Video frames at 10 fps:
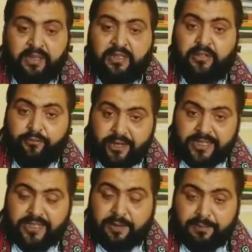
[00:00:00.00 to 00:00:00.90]
The
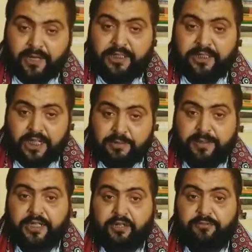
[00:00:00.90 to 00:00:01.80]
first important
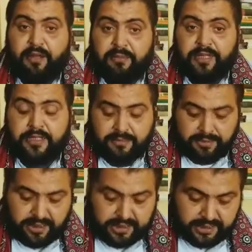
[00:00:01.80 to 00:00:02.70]
aspect of feminism
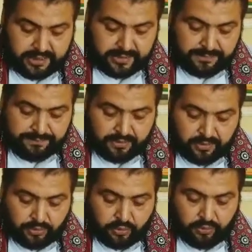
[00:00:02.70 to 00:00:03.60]
is
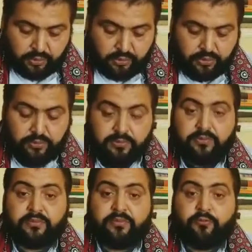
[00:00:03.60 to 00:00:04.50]
to
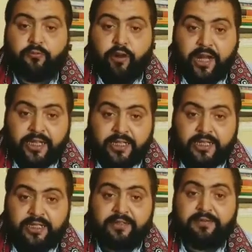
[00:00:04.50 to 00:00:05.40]

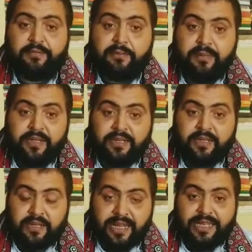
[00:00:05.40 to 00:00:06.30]
find
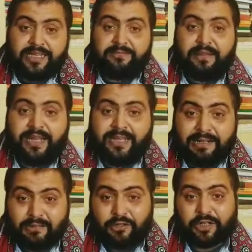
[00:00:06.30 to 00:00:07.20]
women as male
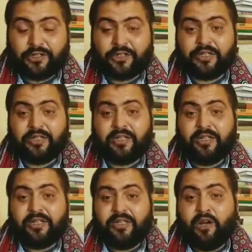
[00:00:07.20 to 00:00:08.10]
constructs.
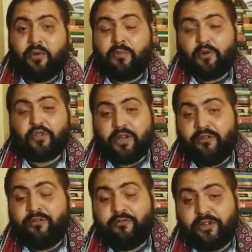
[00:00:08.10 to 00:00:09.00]
Now, most
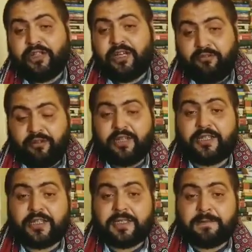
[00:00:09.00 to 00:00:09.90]
of literary
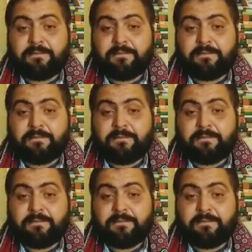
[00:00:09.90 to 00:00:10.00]
works